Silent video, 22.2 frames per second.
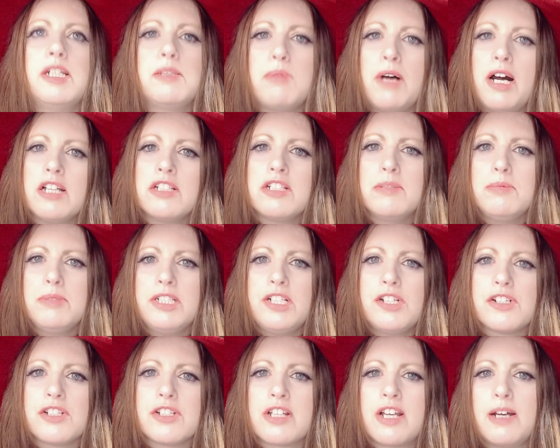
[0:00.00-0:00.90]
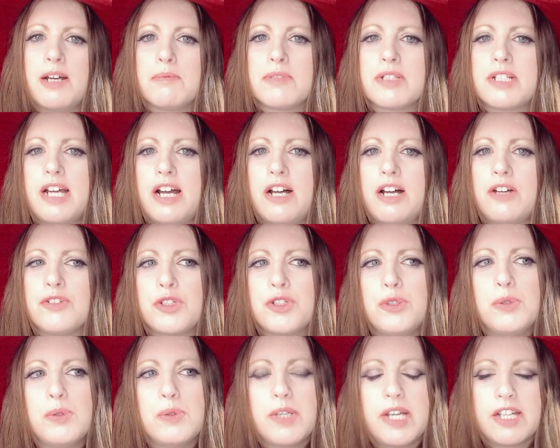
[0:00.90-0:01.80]
possibly just comes down
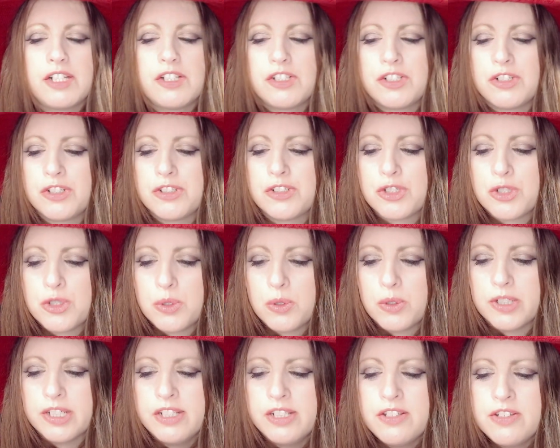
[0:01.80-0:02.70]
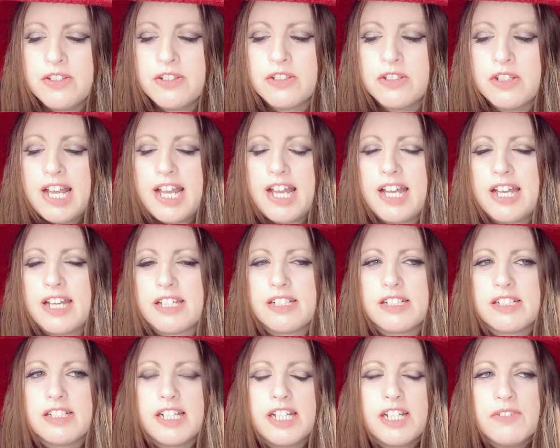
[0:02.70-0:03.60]
to editor choice,
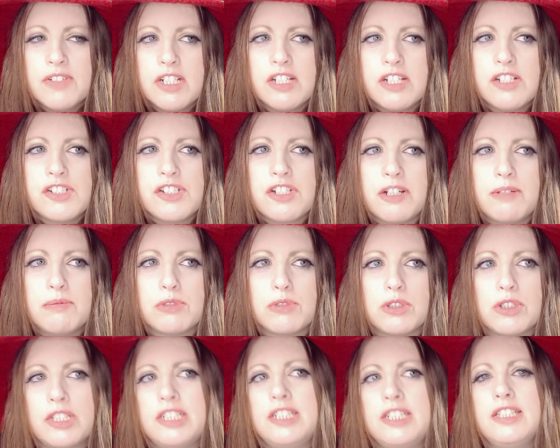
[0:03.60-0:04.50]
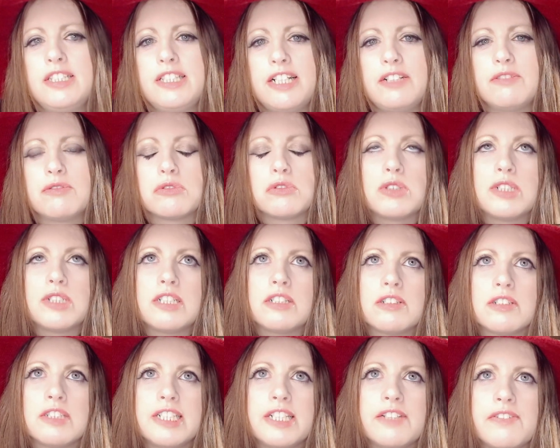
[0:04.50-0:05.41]
and even on Jump Rookie, they
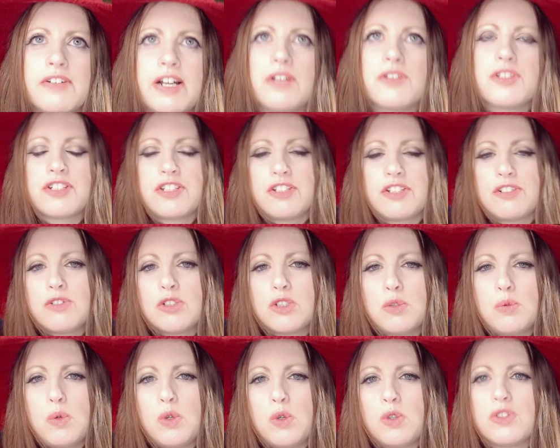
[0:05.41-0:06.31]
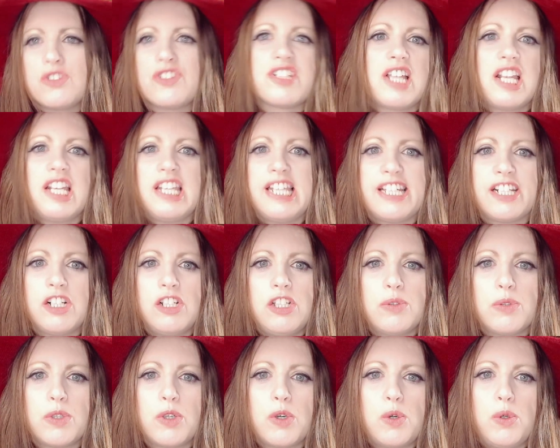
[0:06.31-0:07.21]
rarely give out silver awards, let
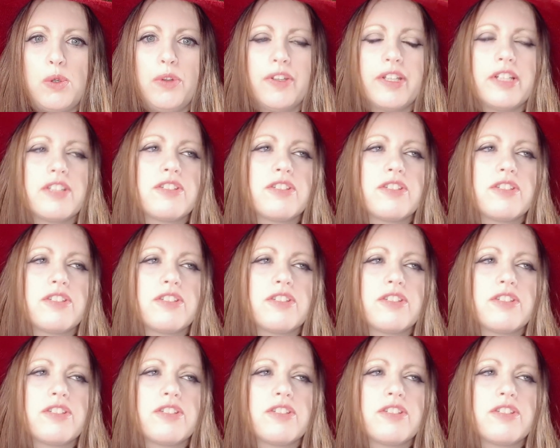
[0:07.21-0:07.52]
alone gold.